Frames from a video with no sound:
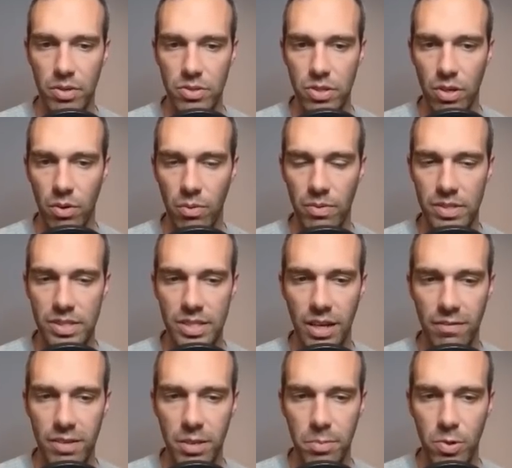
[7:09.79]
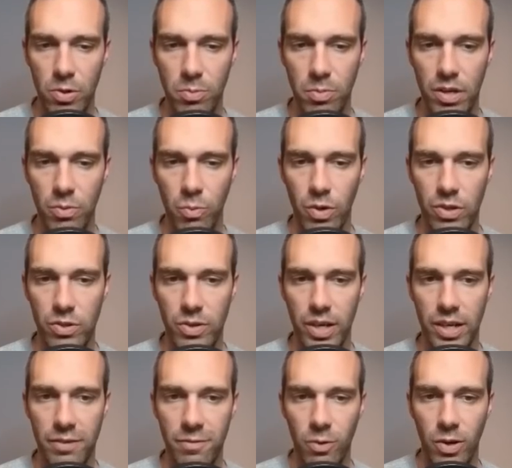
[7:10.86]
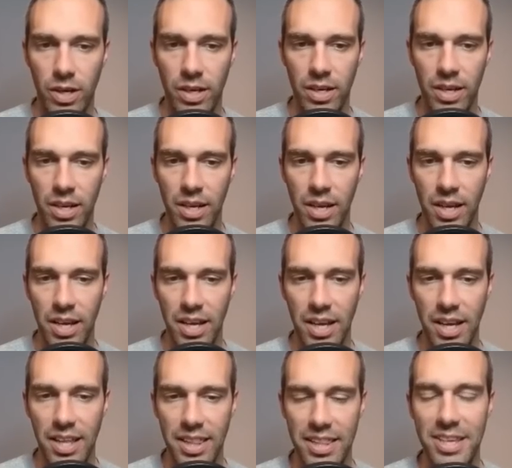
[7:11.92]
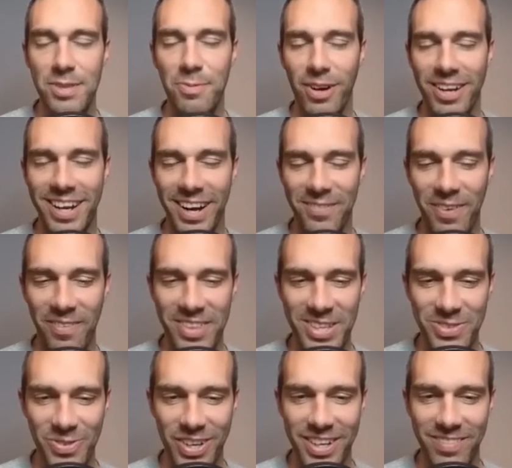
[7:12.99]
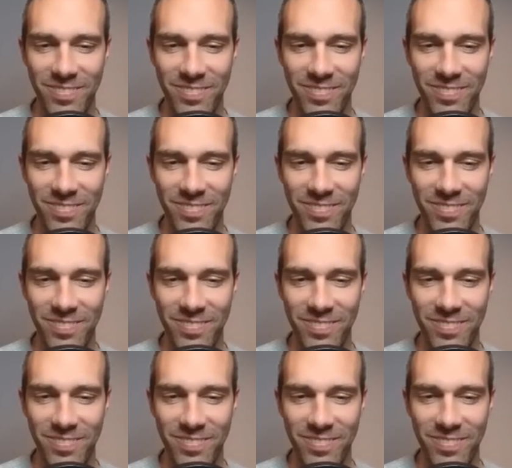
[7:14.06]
So definitely a Pokemon worth grinding for. This one, I remember this one.